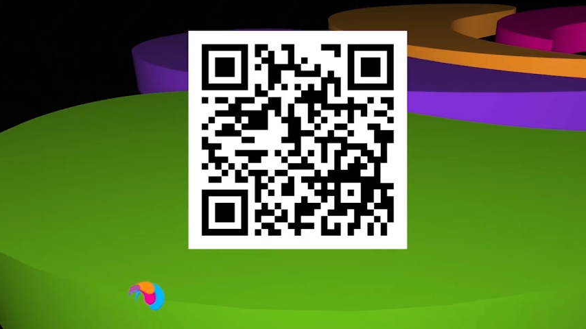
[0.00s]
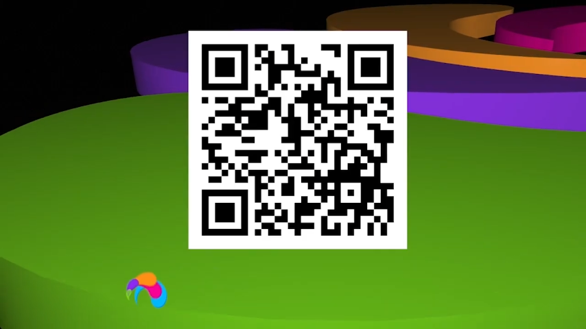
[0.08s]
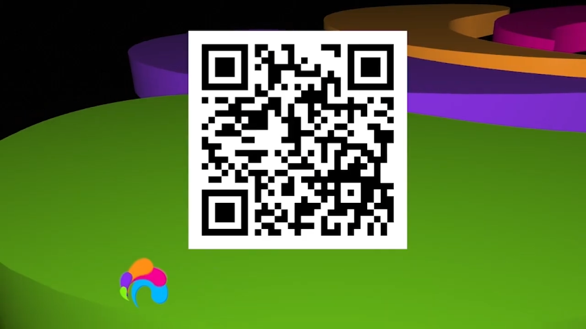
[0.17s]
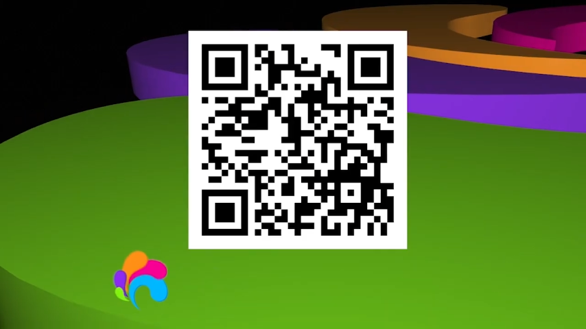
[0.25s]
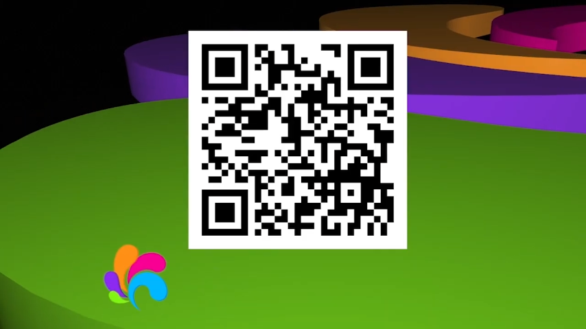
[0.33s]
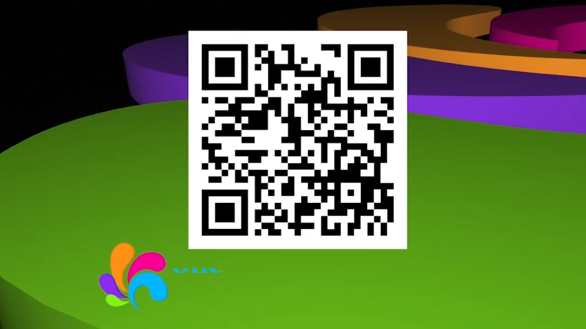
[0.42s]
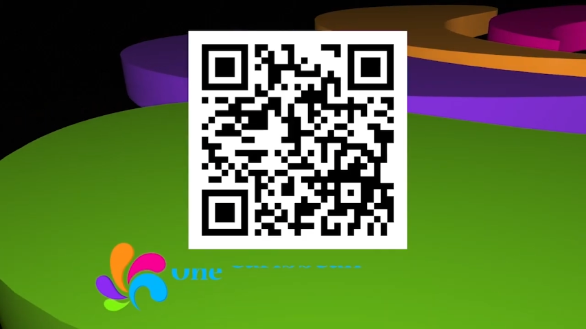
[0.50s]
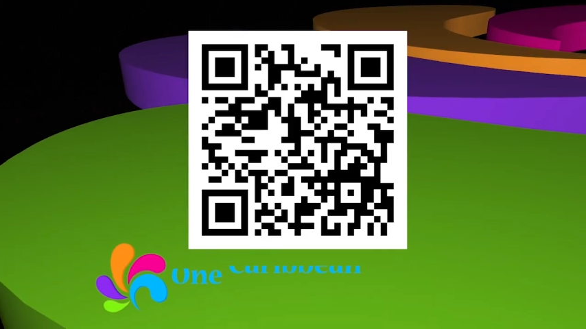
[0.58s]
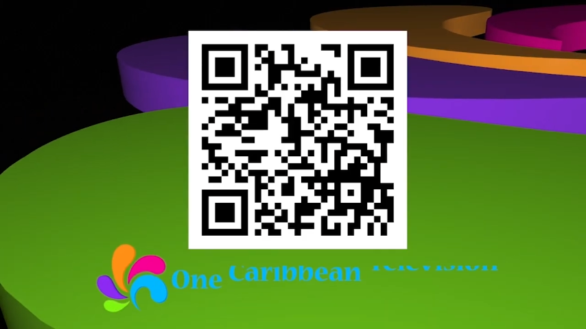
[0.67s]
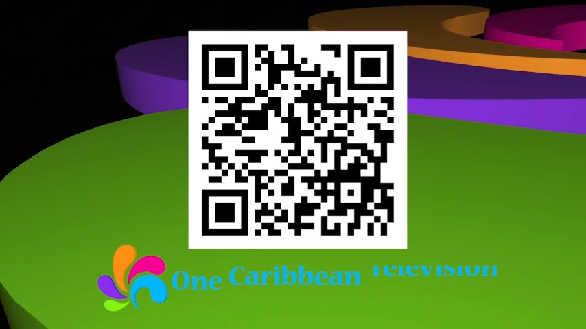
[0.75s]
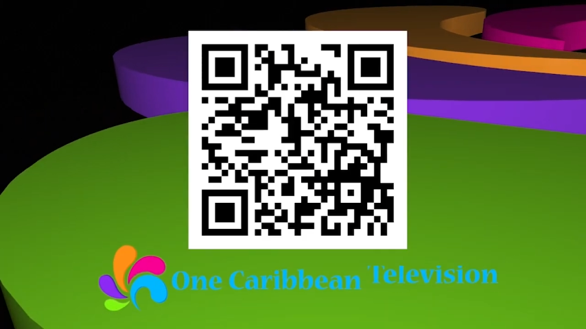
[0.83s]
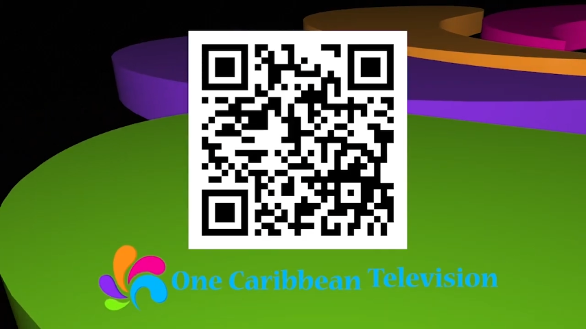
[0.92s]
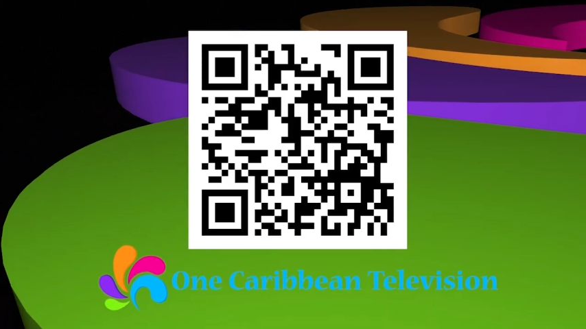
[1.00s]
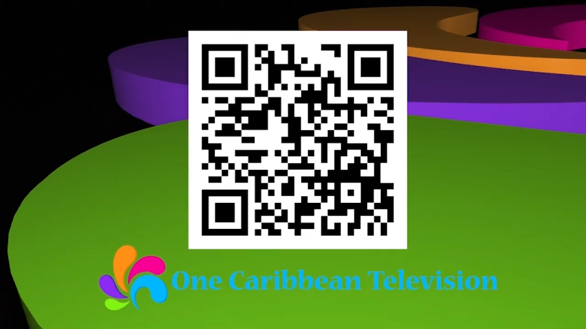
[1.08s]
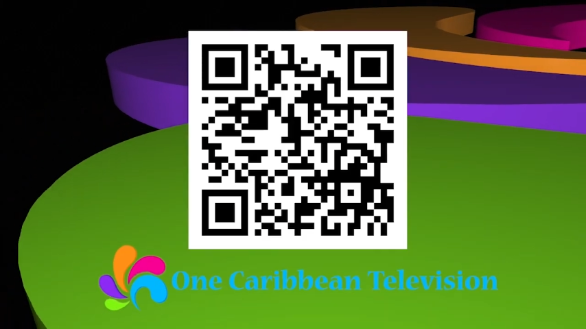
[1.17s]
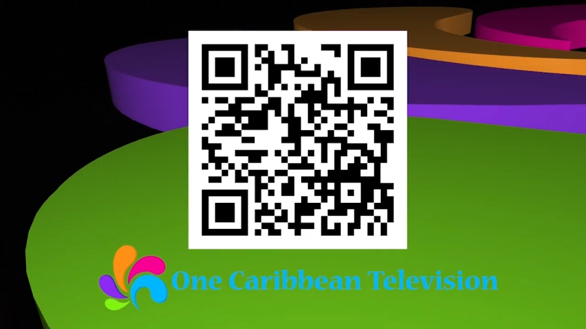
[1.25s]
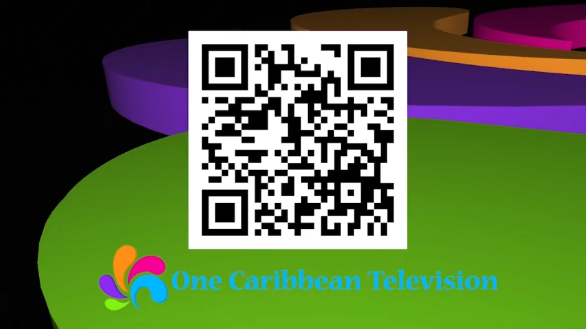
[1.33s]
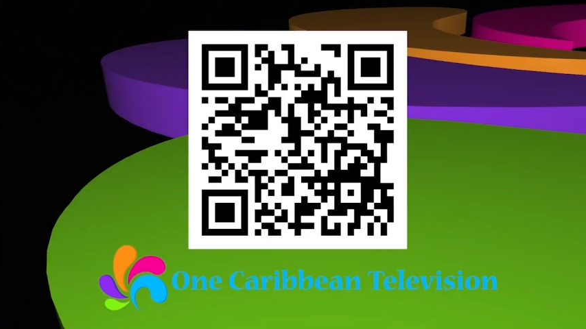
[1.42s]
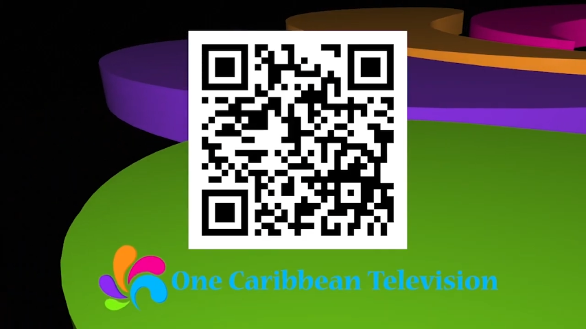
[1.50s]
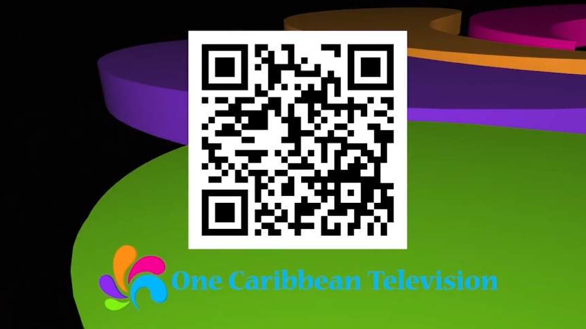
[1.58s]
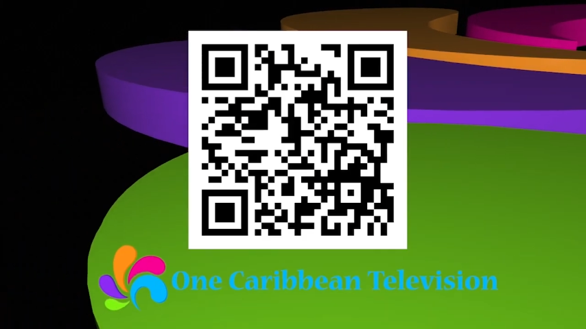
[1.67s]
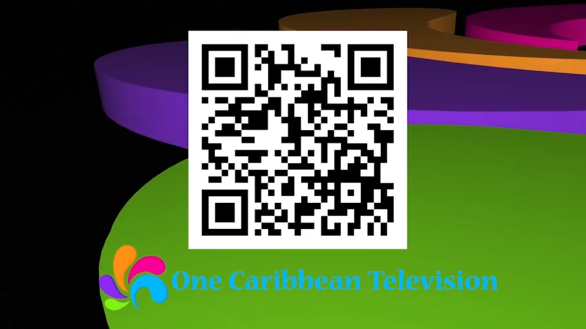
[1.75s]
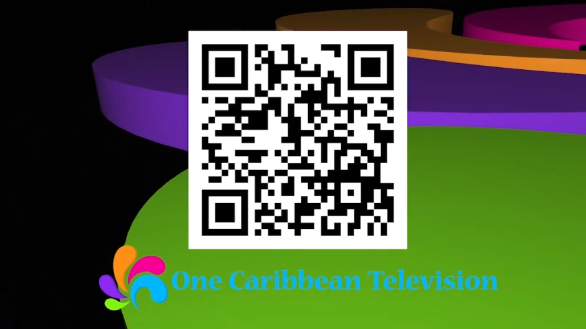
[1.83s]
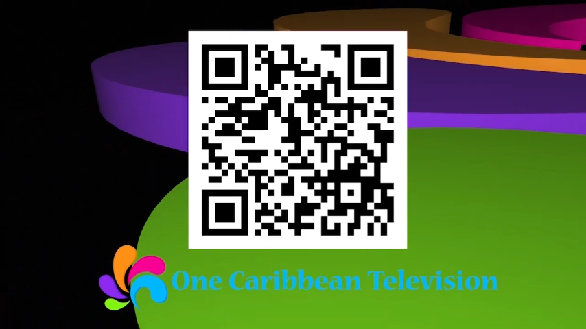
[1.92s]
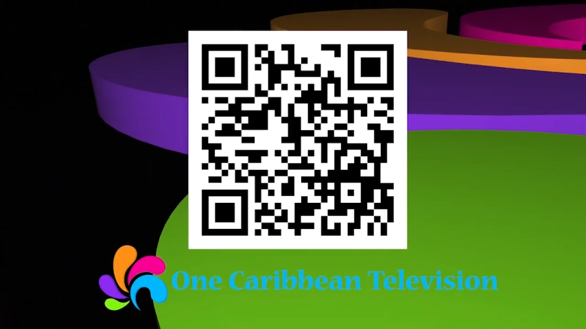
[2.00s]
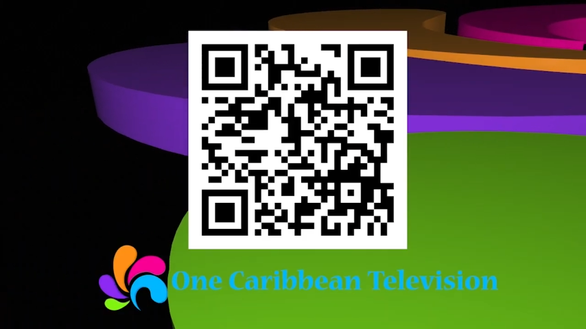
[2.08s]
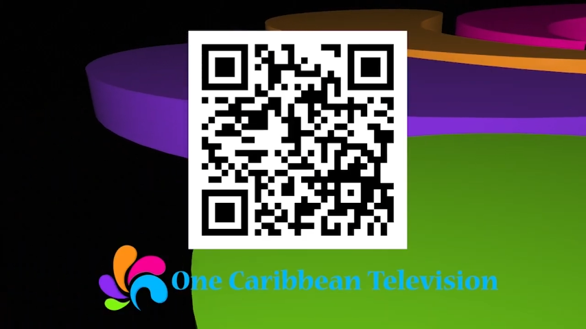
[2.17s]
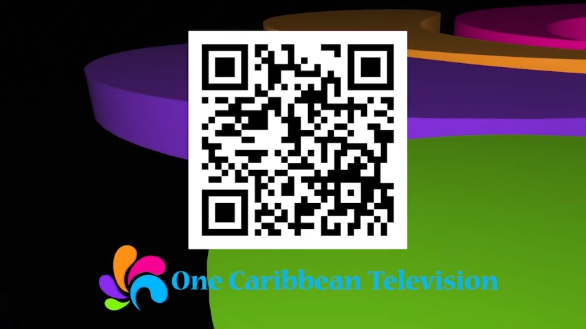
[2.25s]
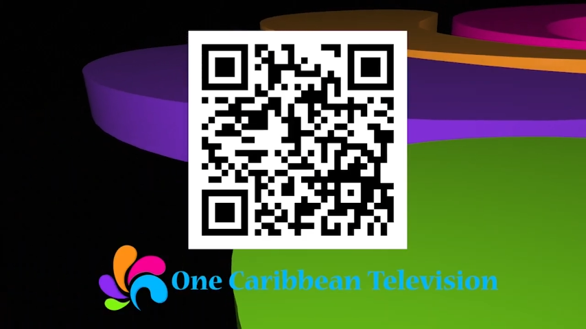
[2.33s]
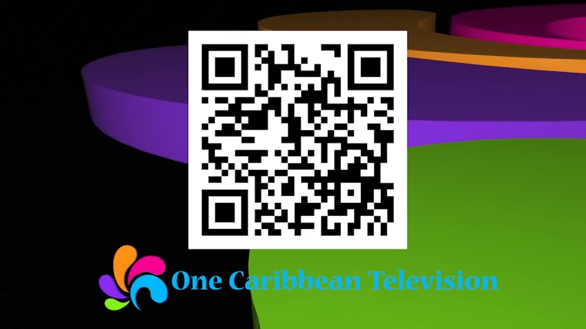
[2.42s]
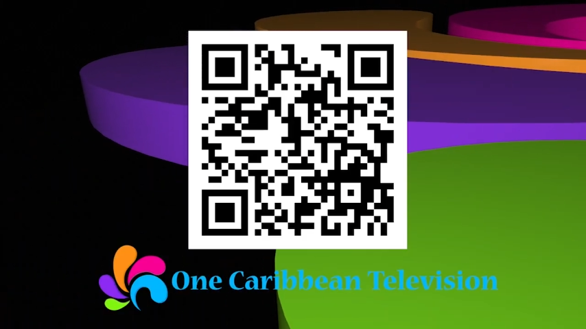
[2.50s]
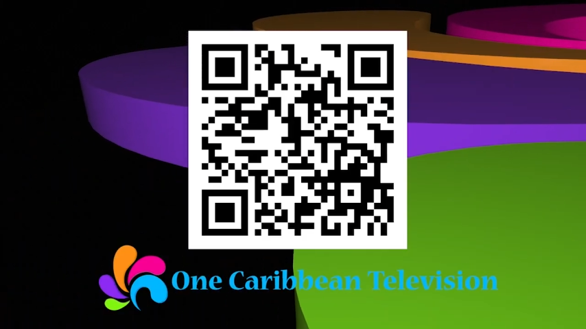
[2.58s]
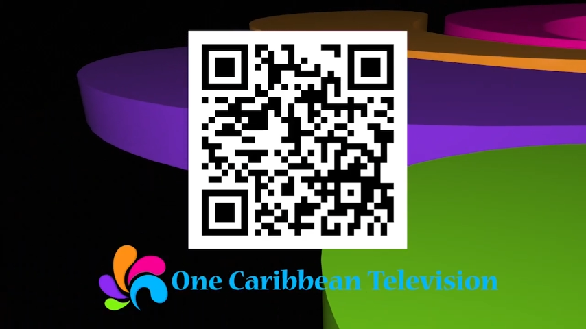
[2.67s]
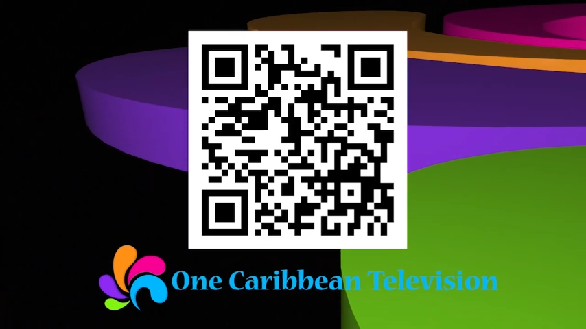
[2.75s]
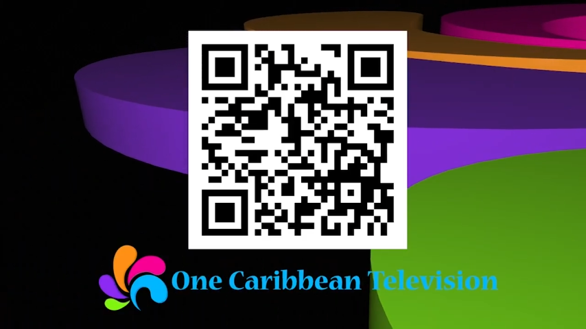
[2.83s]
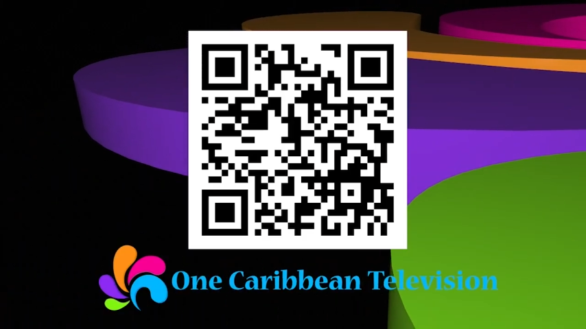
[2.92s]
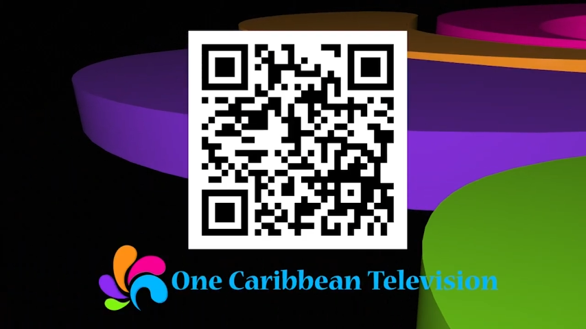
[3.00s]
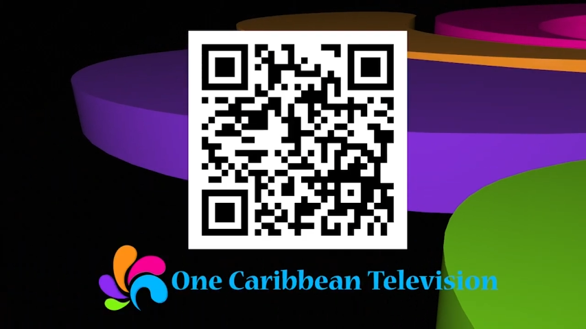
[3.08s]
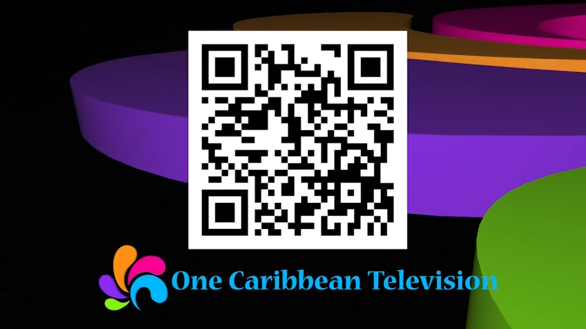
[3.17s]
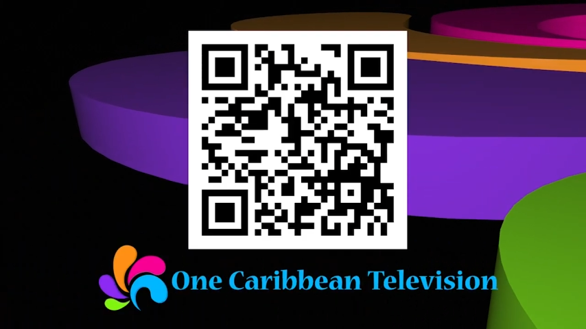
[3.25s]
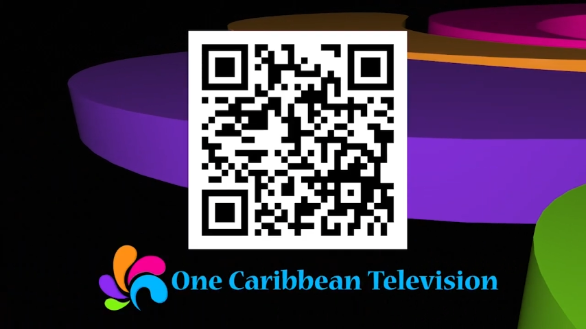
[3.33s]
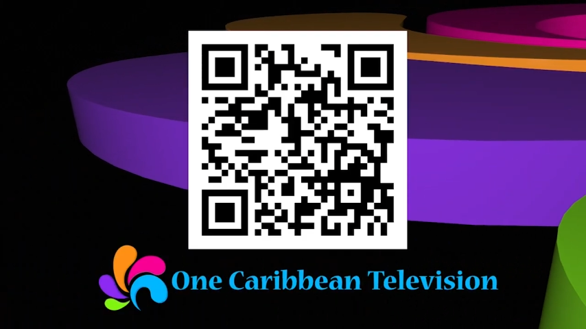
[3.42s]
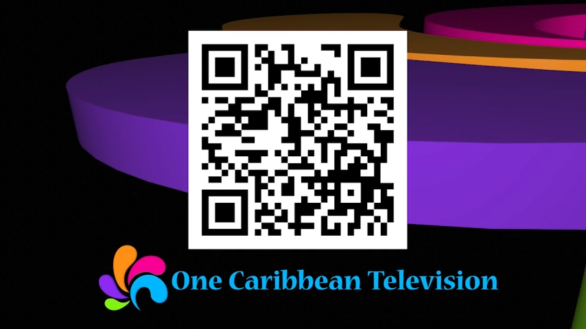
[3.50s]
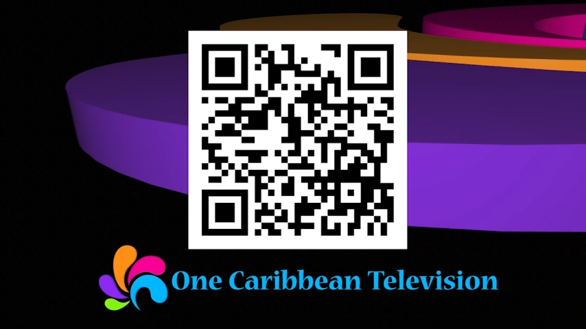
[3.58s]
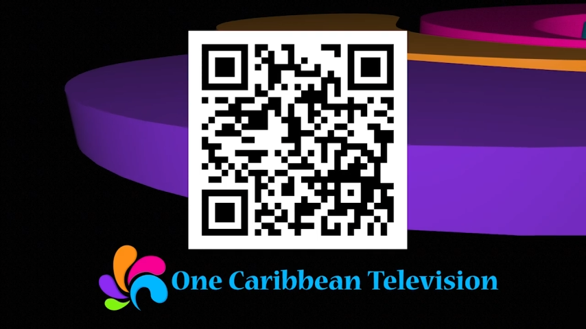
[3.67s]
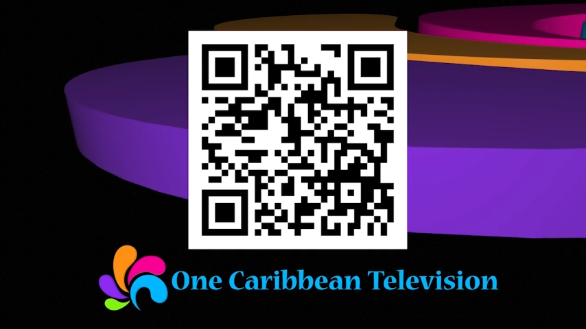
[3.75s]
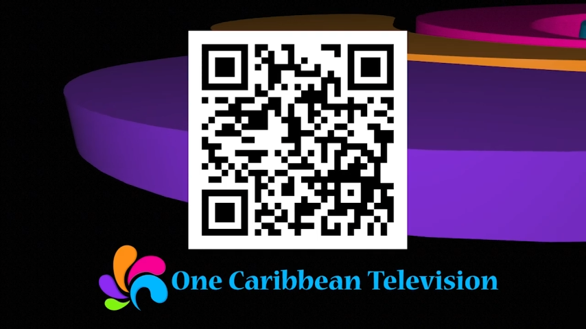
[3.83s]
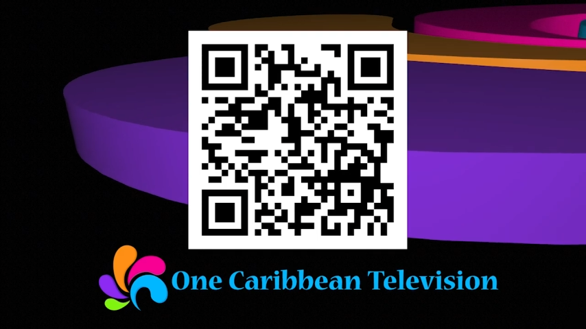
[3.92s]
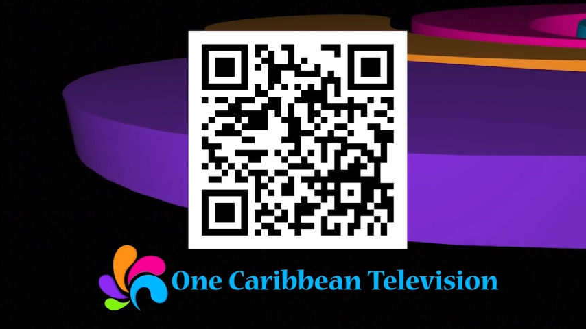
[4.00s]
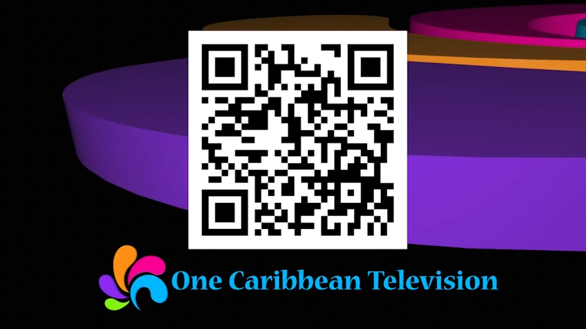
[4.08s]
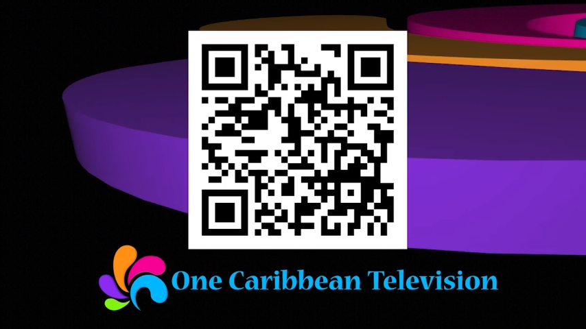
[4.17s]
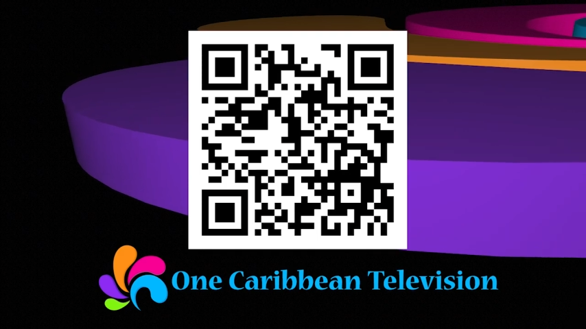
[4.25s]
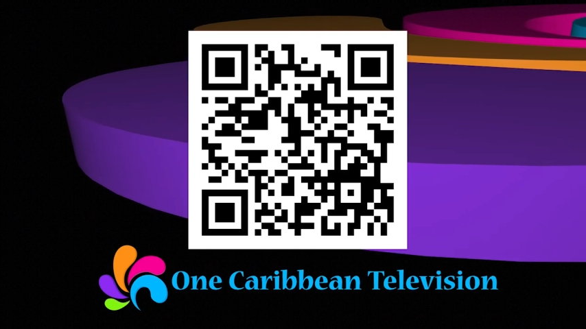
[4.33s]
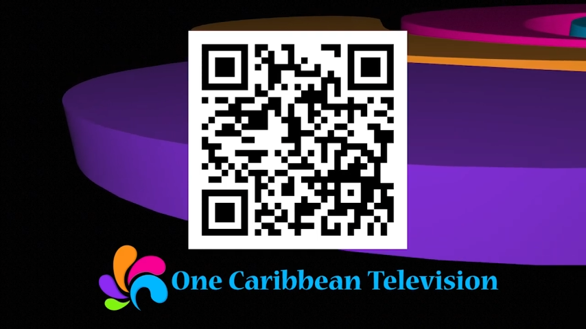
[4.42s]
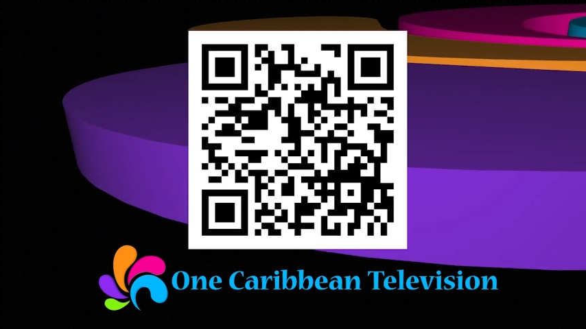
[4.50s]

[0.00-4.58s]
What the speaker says: Nobody's mouth can be seen.